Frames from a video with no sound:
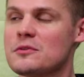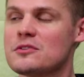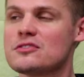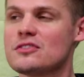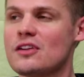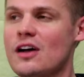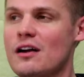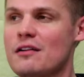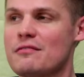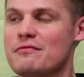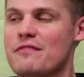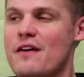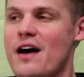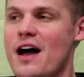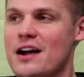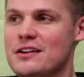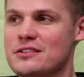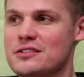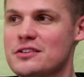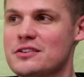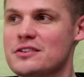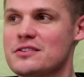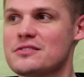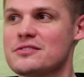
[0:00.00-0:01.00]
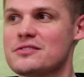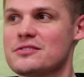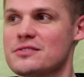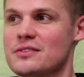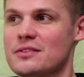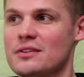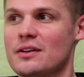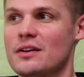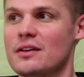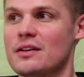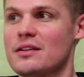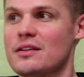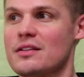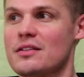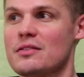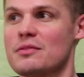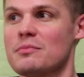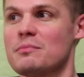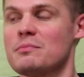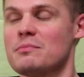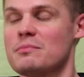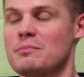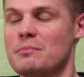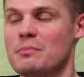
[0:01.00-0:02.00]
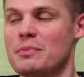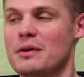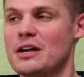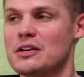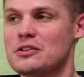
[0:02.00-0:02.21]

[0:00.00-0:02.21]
There's a lot of factors, but